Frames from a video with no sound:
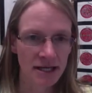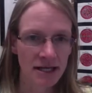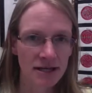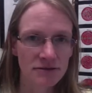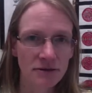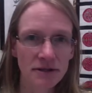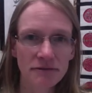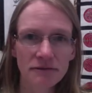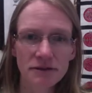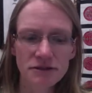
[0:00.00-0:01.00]
And so in the
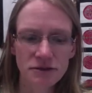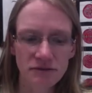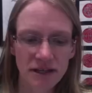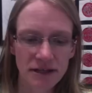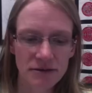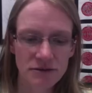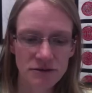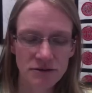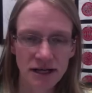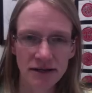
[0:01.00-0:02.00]
first two videos,
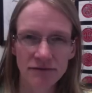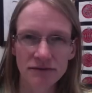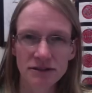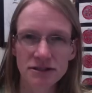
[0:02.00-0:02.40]
you kind of